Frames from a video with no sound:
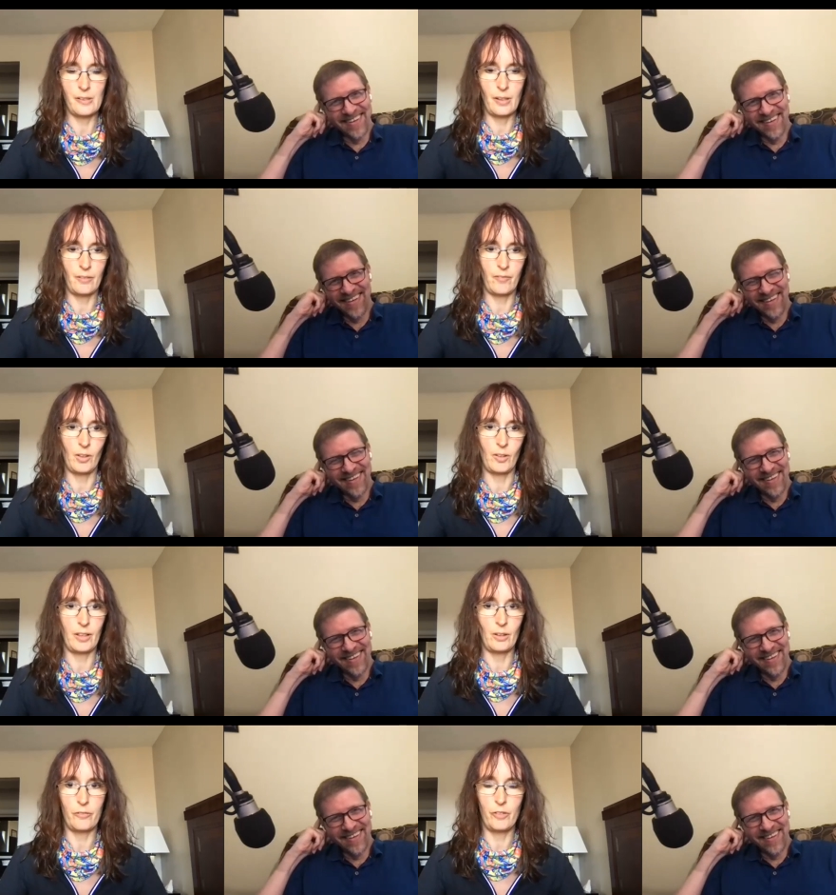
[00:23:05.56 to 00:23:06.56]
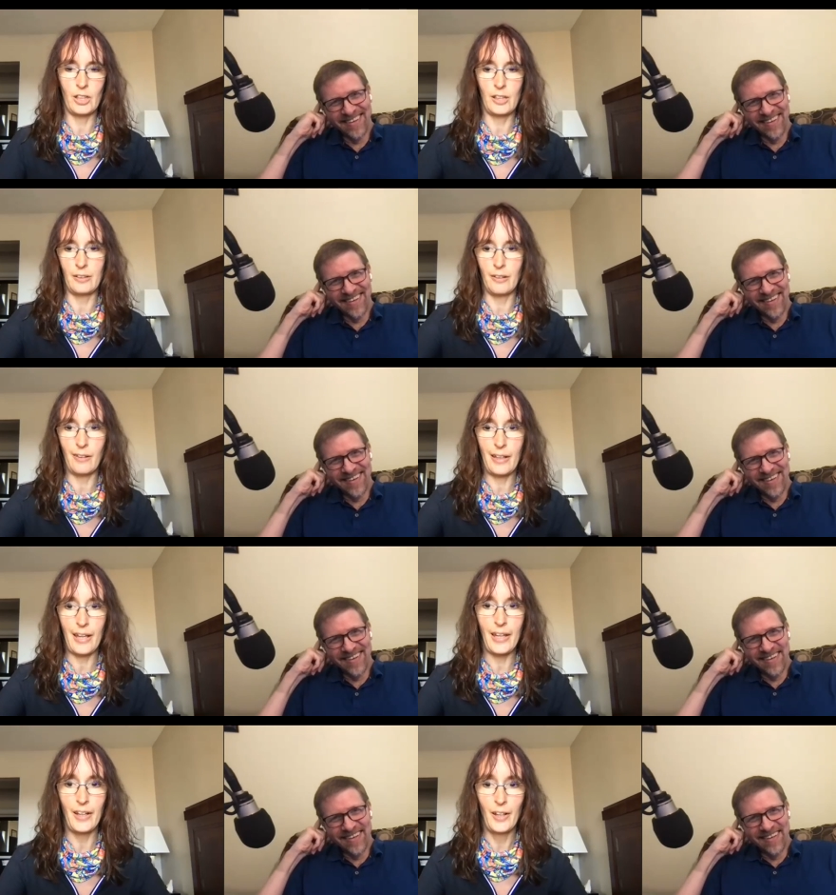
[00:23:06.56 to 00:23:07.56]
Speaker 1: on their little foot in
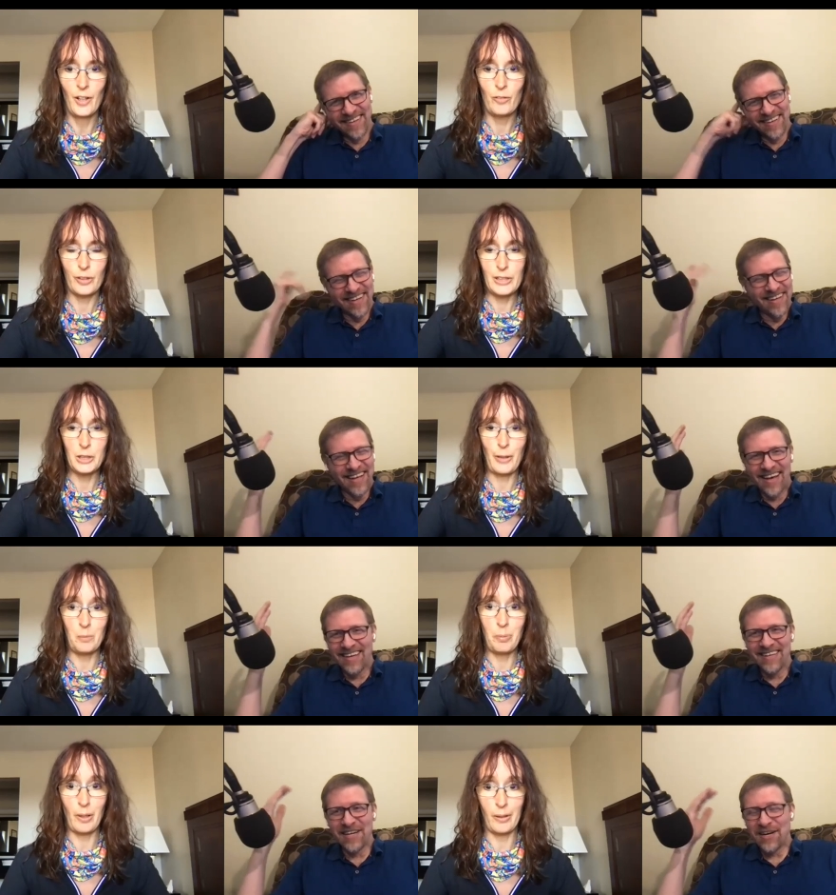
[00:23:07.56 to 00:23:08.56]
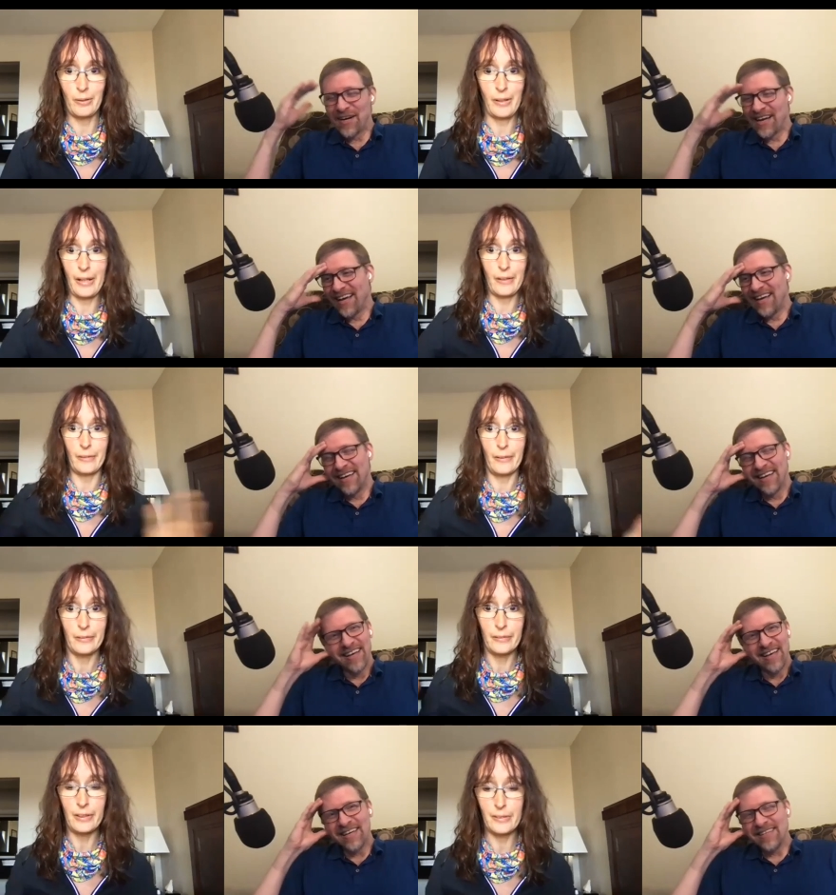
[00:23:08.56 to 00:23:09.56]
clay for each grandparent and
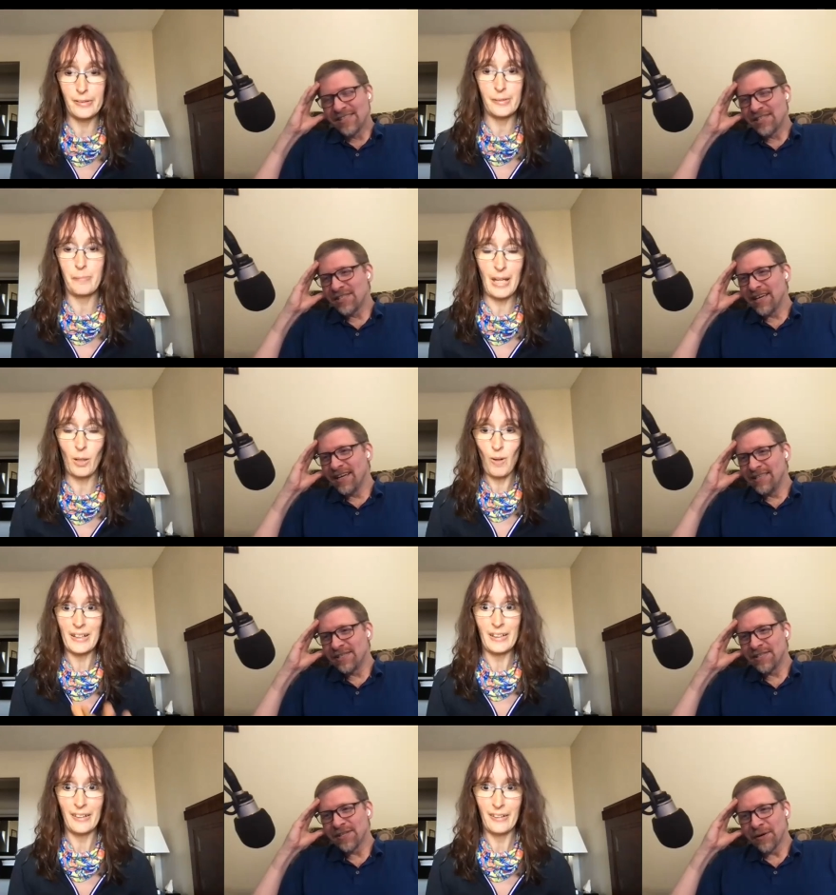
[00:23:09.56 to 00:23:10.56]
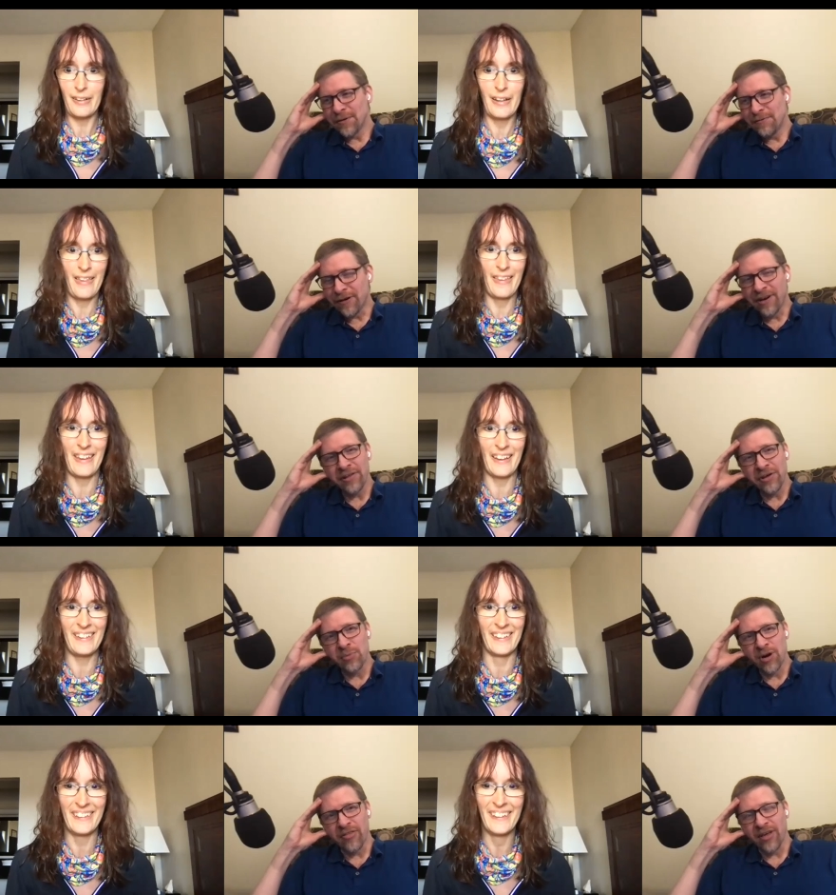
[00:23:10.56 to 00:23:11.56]
uncle you it just is, it is so funny that you
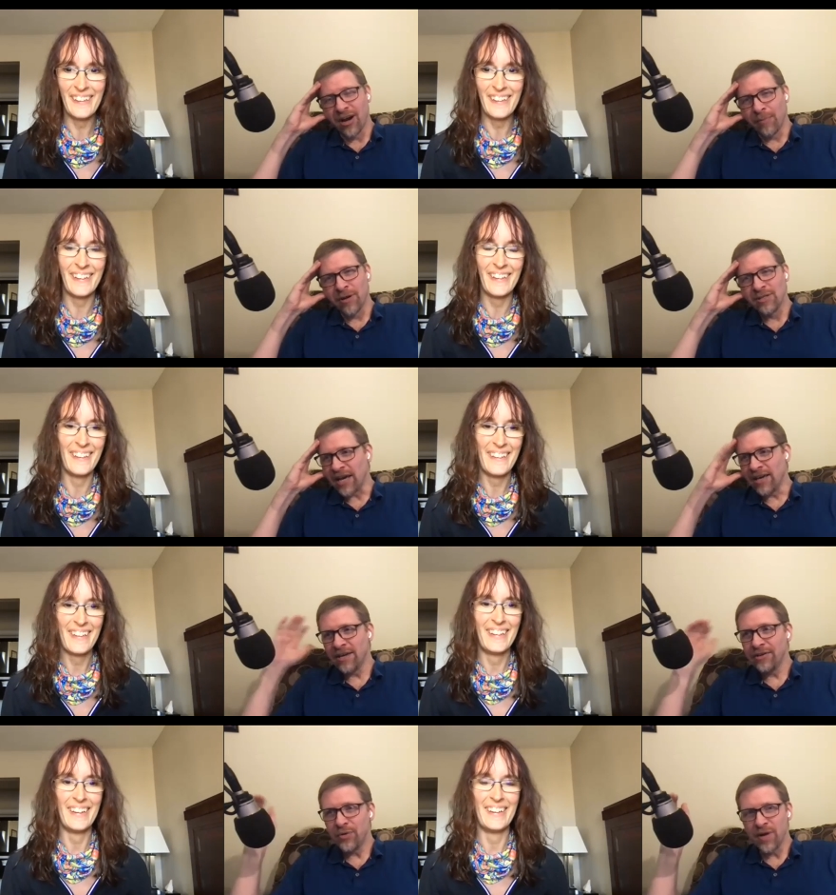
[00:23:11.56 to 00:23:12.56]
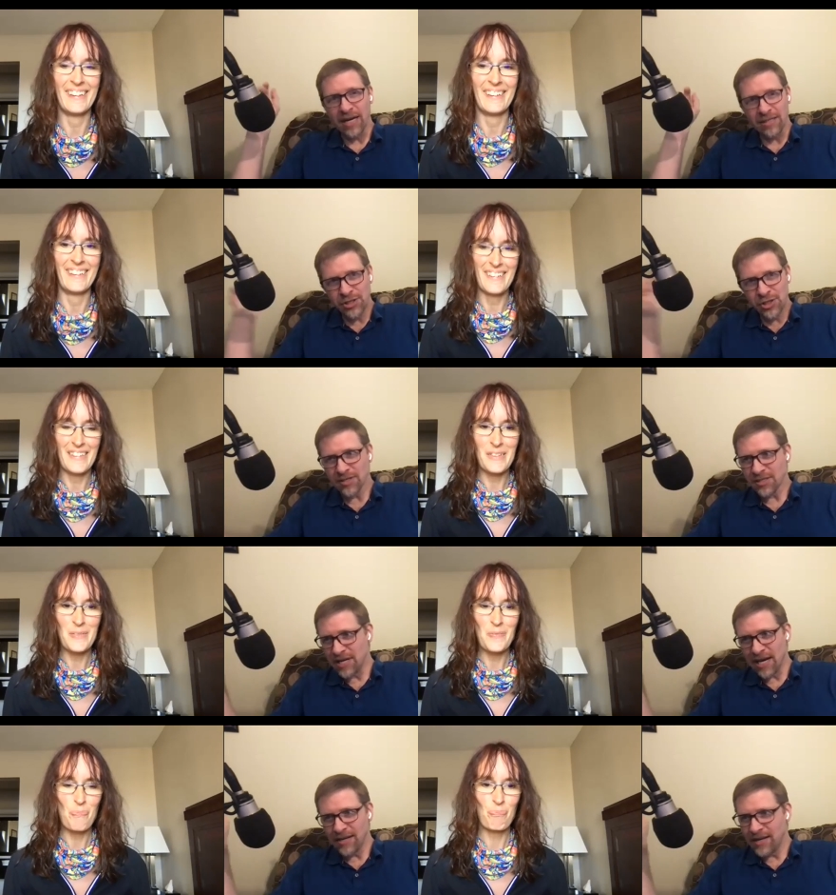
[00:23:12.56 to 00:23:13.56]
Speaker 2: brought that up because i kid you not just
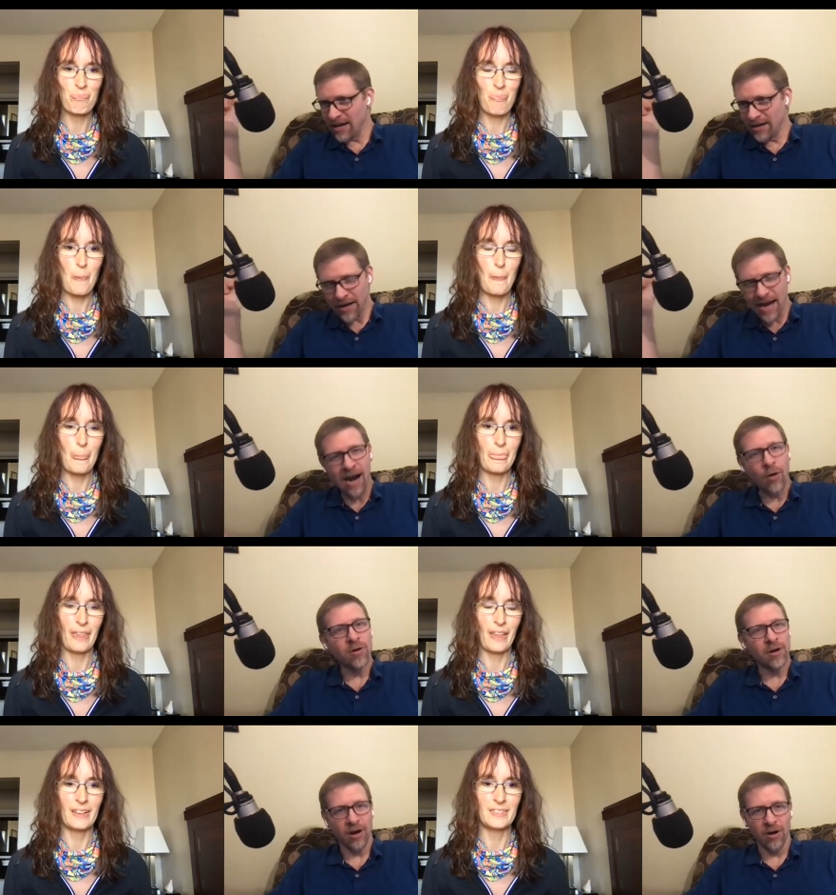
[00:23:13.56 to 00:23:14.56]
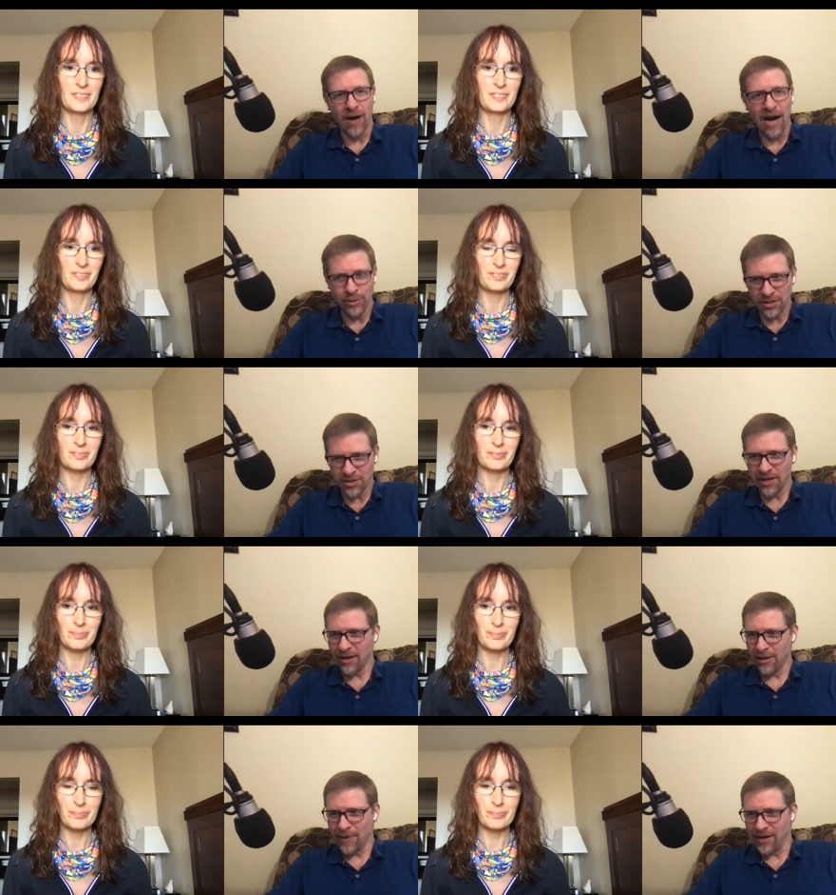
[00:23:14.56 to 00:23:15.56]
not not an hour ago i was
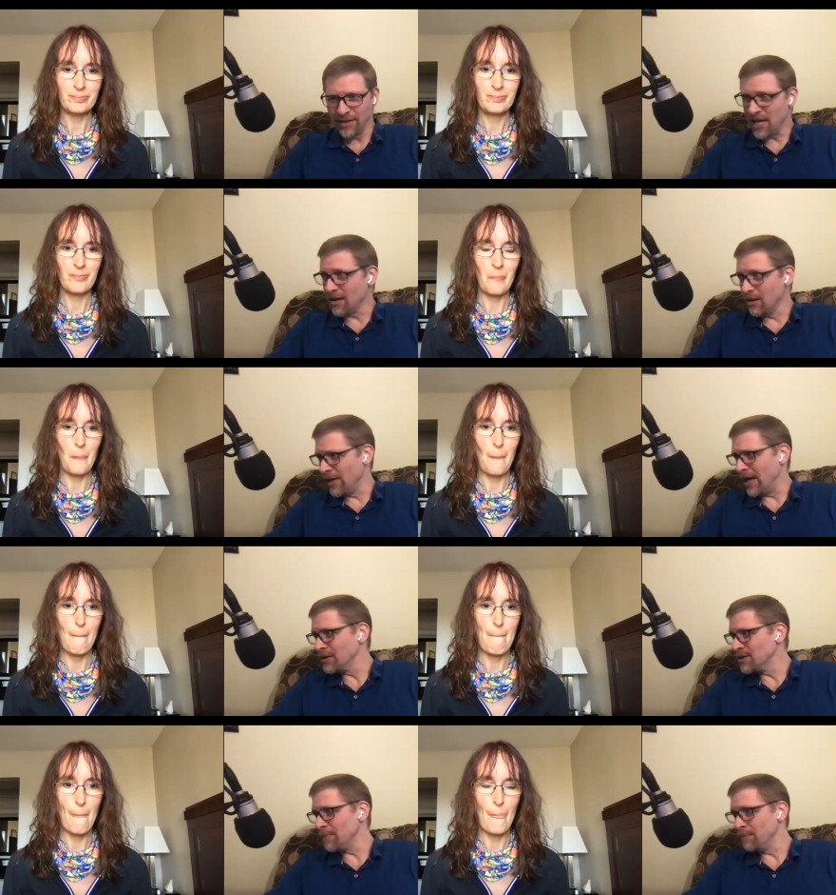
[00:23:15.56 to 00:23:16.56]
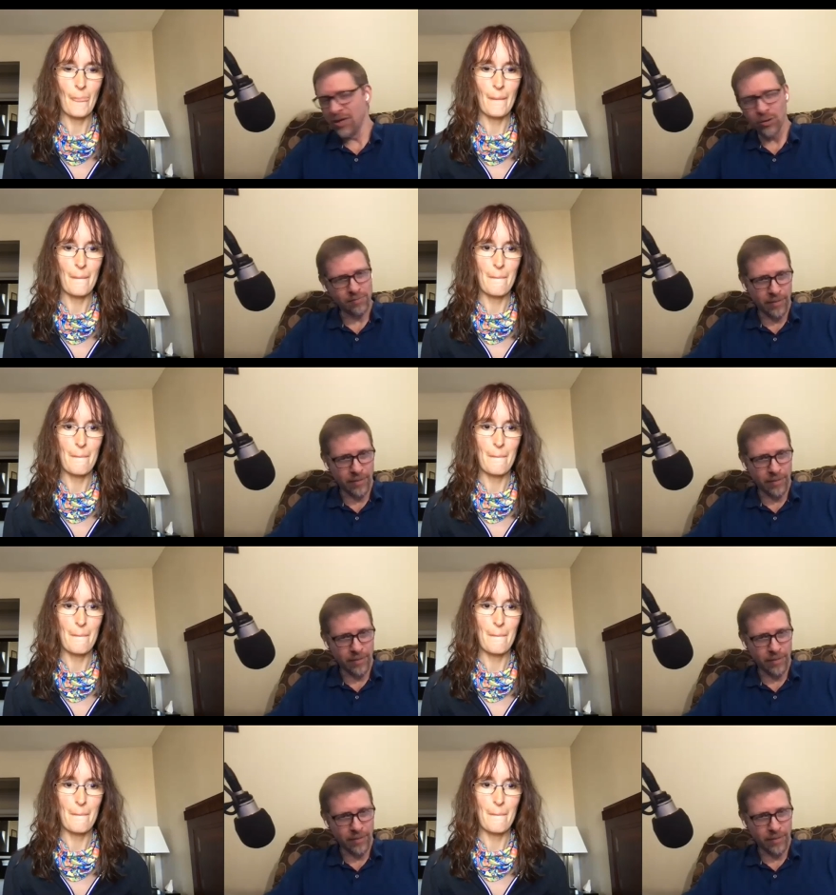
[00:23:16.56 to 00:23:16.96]
thinking about exactly that except it was my